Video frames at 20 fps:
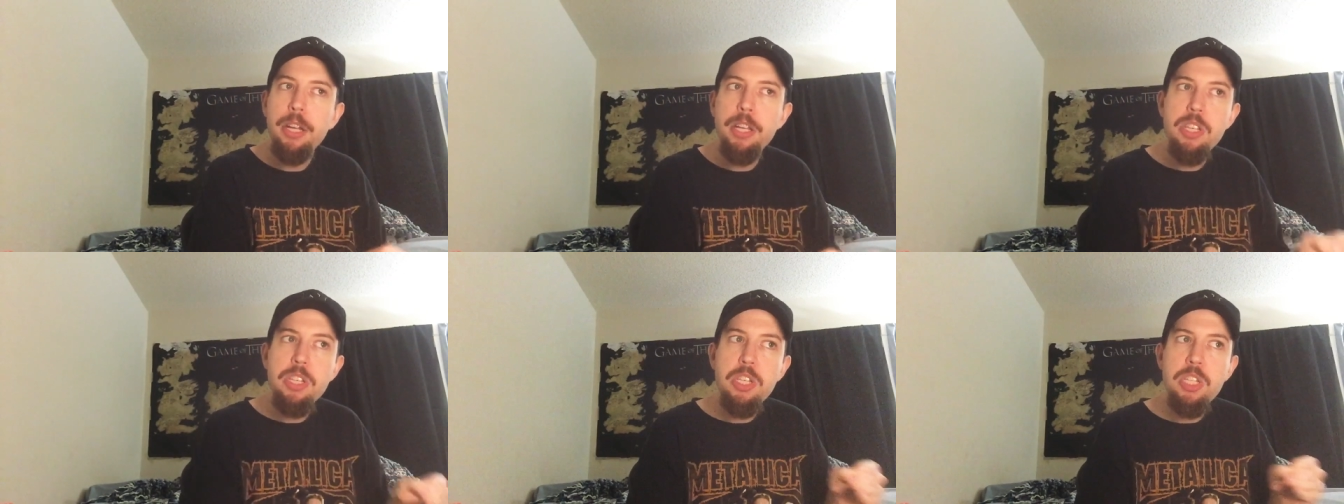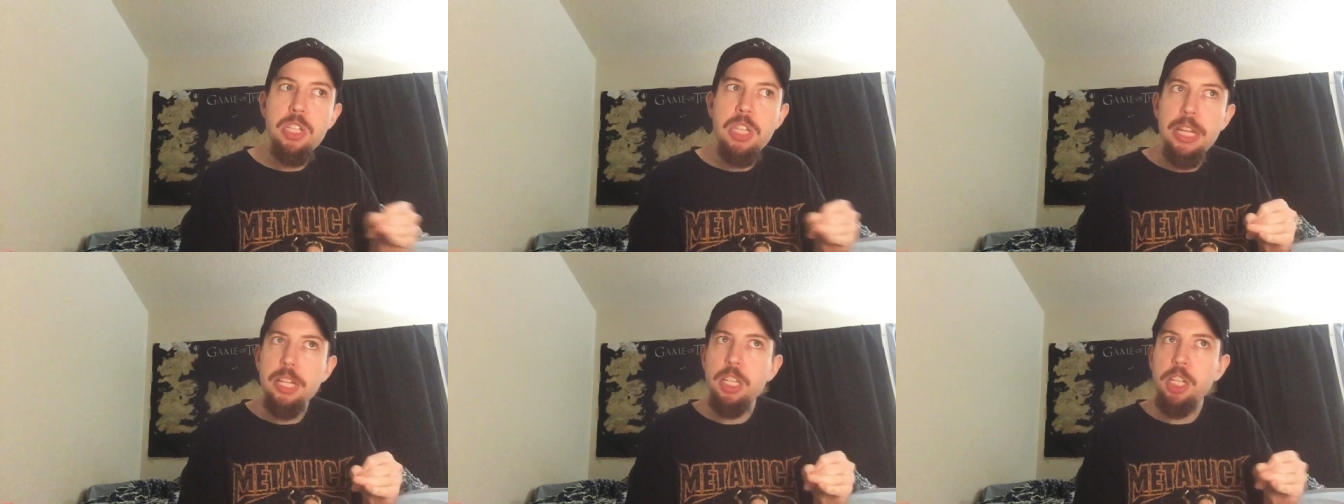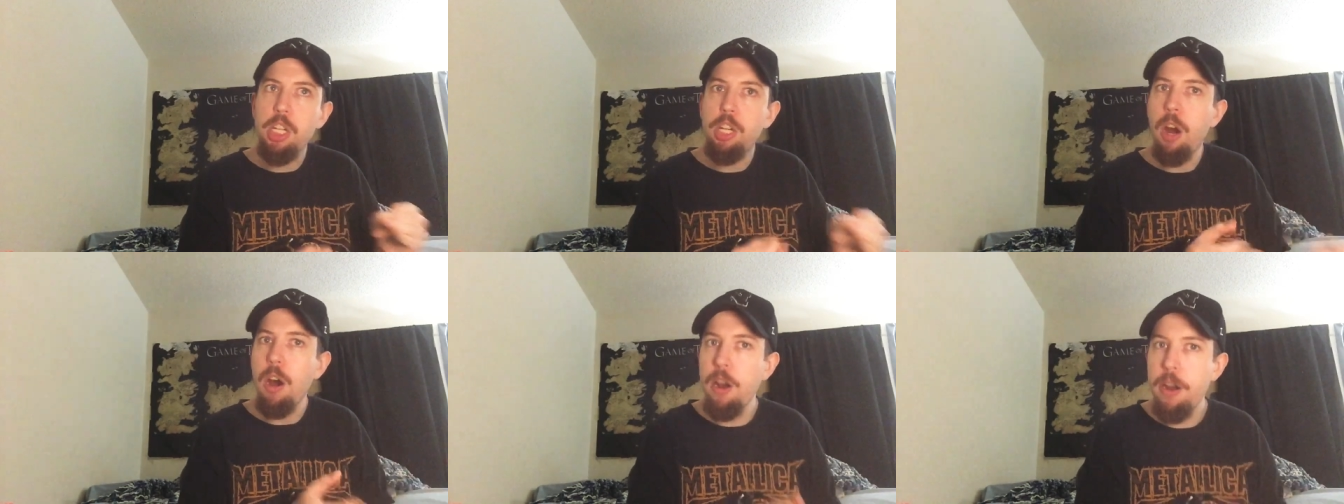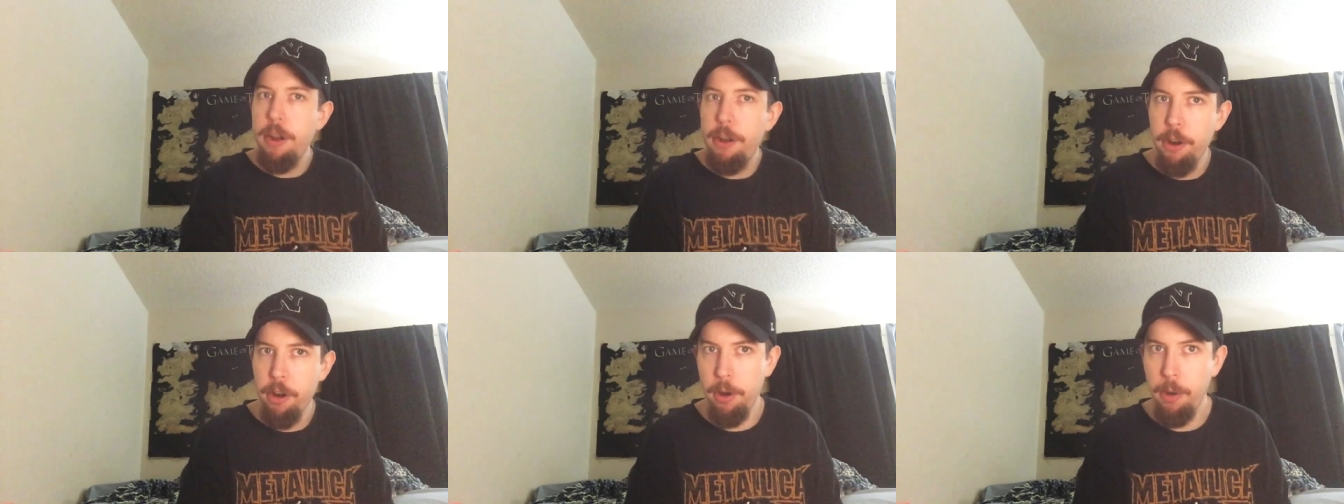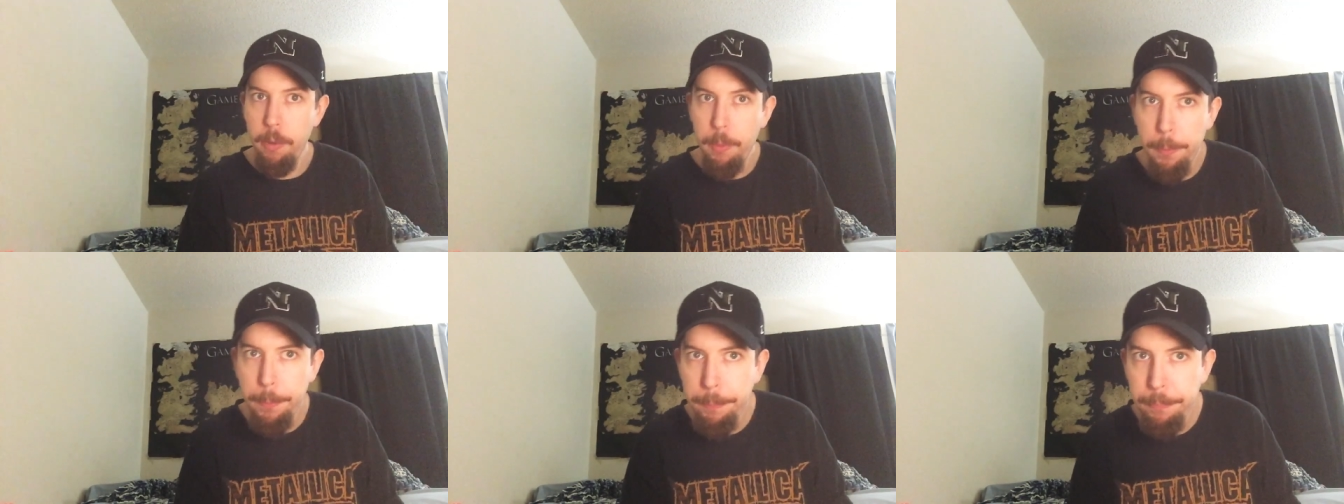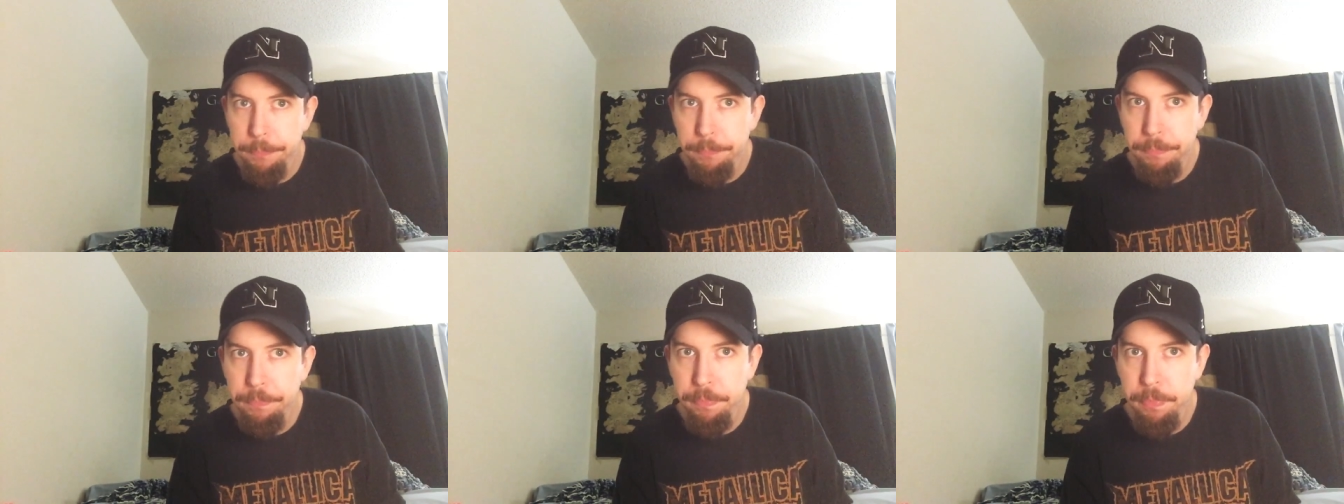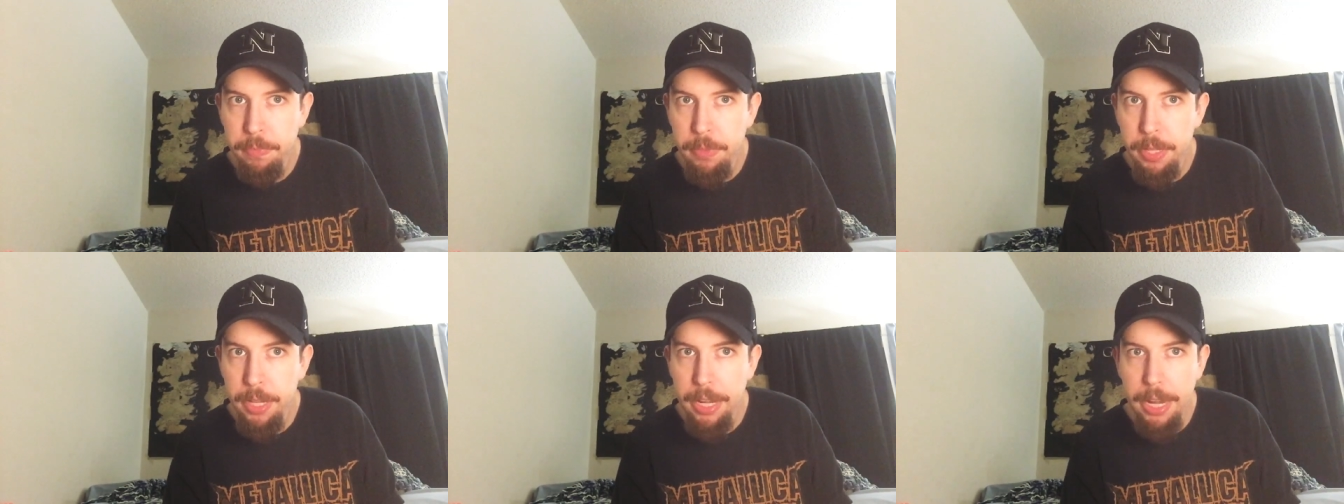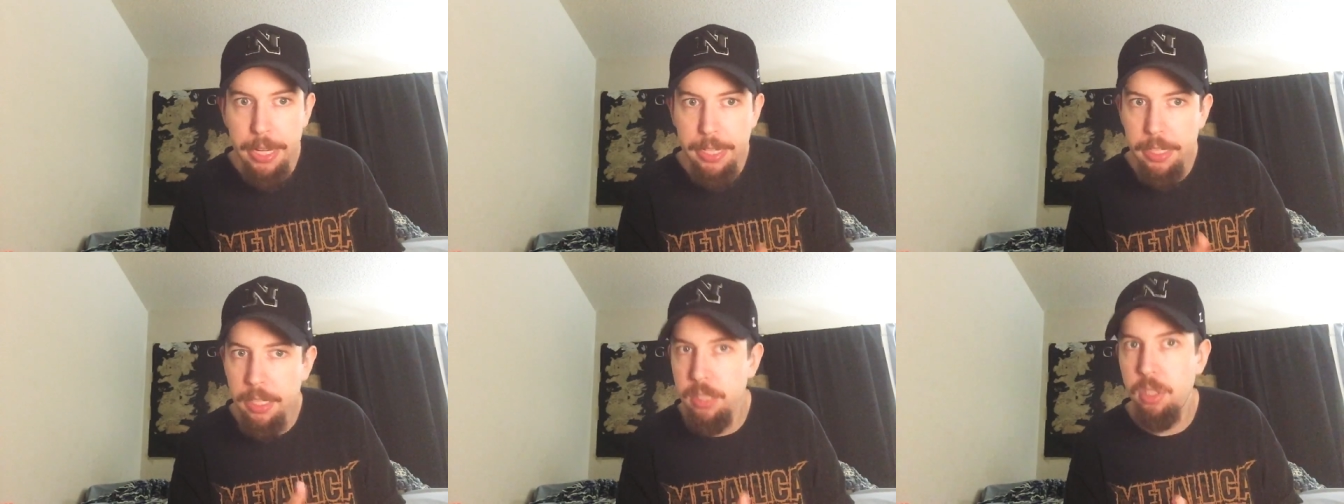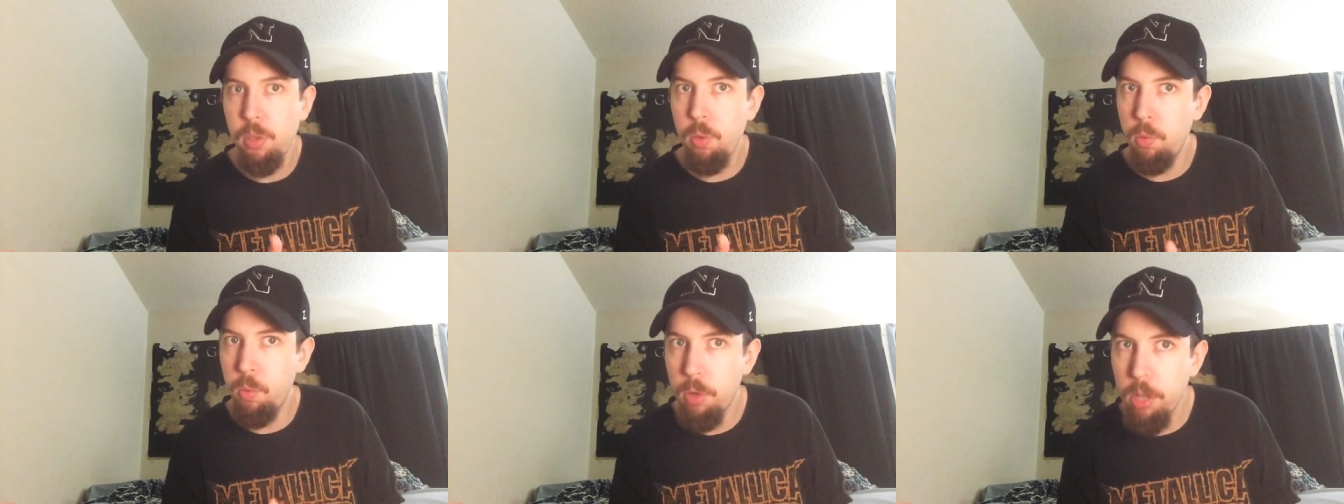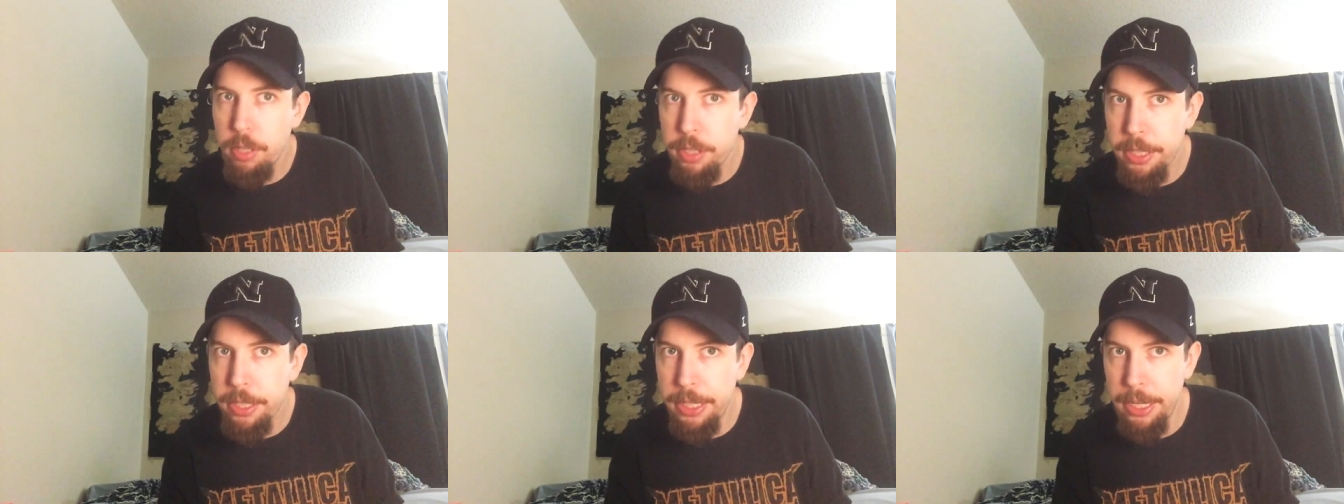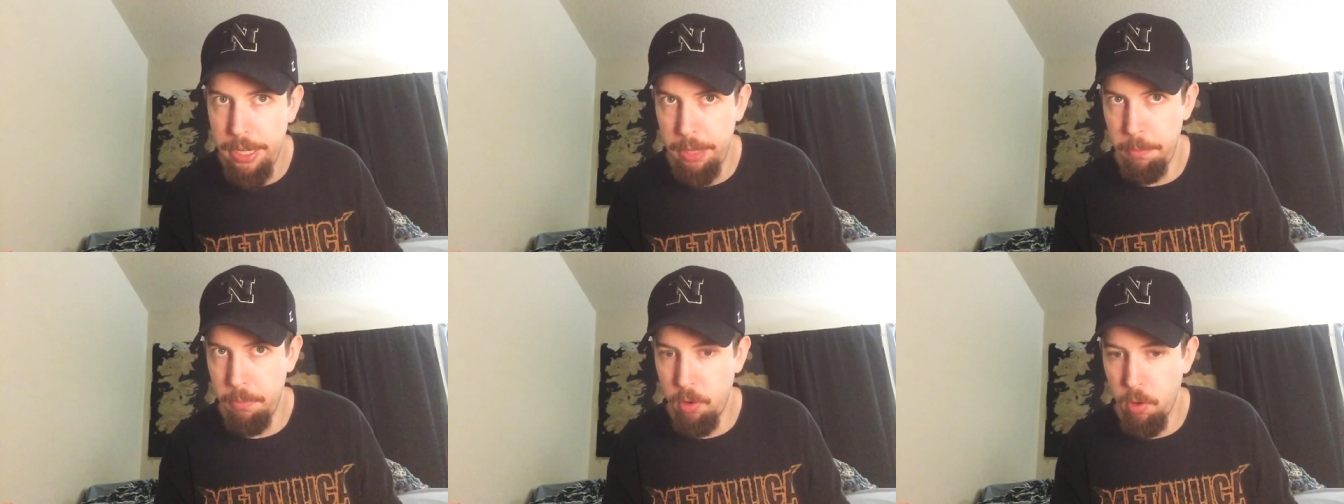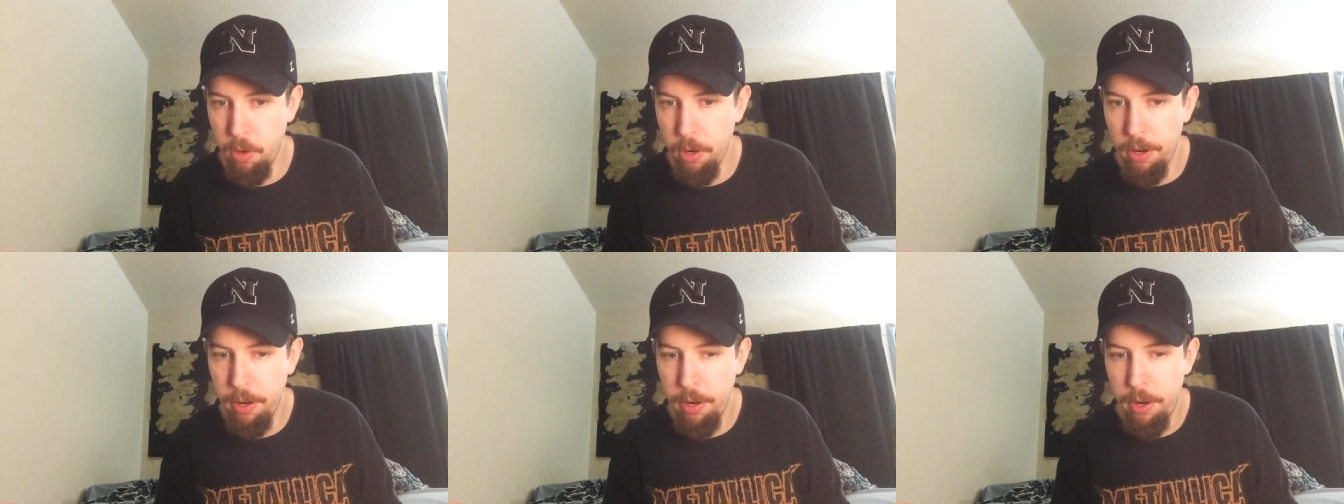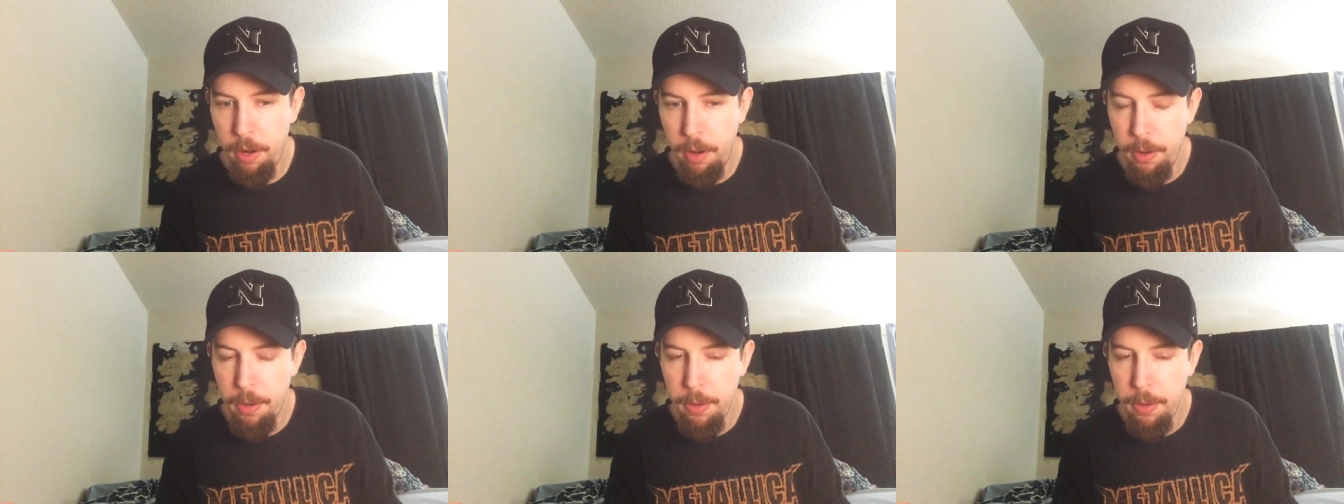since Carter. It doesn't work anymore.